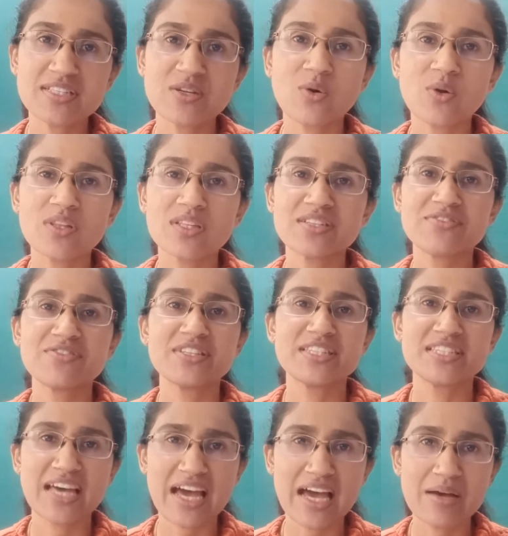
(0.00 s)
and all the
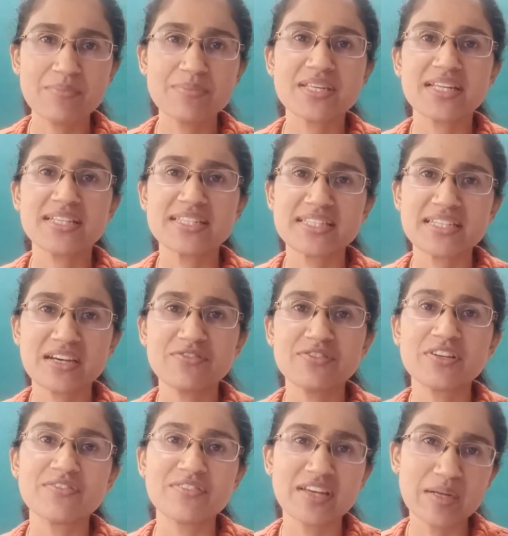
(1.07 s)
different tabs and stuff
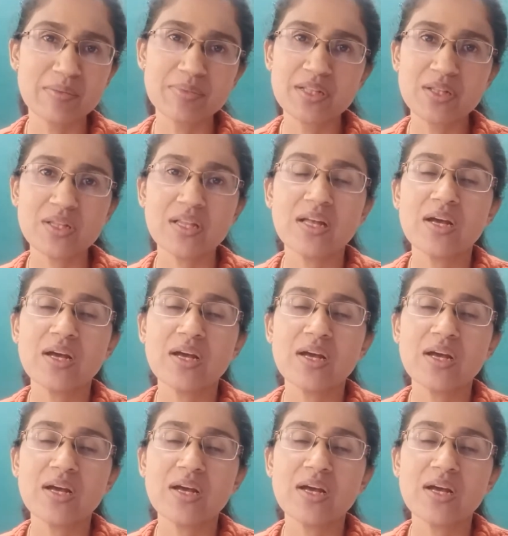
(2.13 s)
available